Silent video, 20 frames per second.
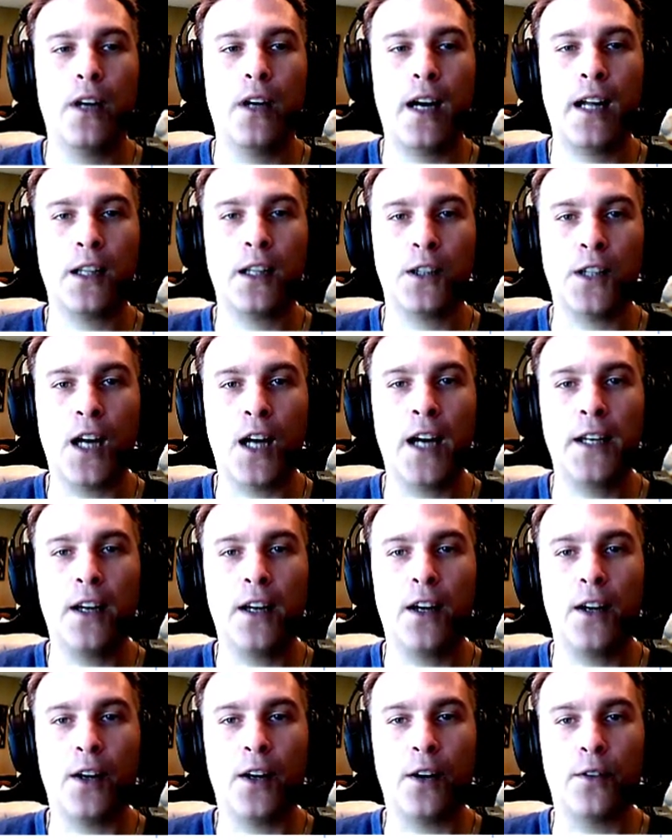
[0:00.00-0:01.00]
a lot
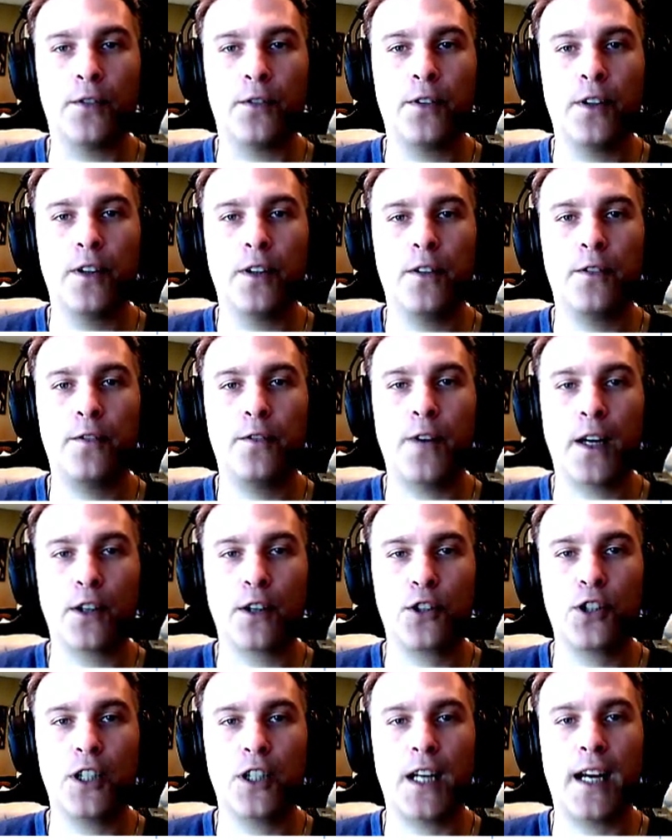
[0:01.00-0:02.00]
of
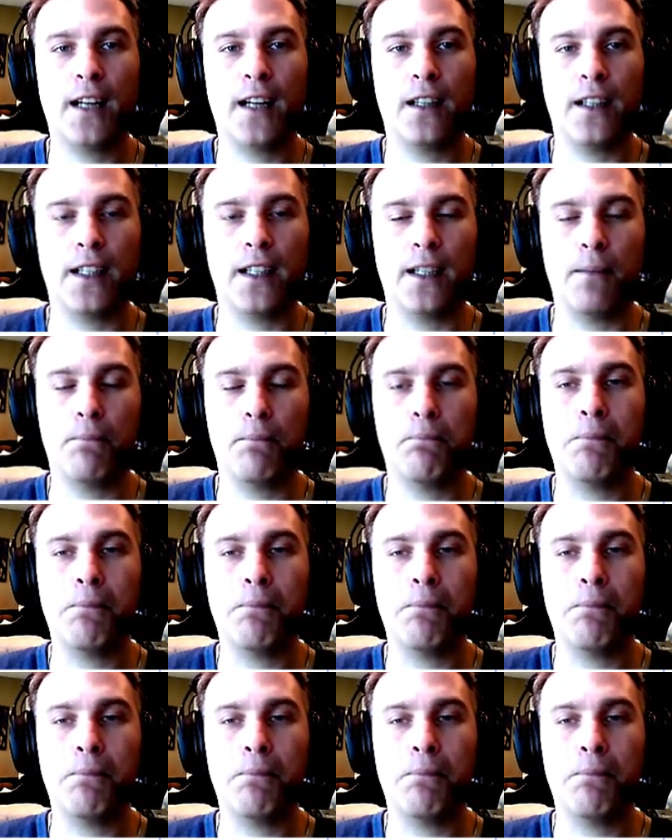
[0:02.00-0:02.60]
functionality,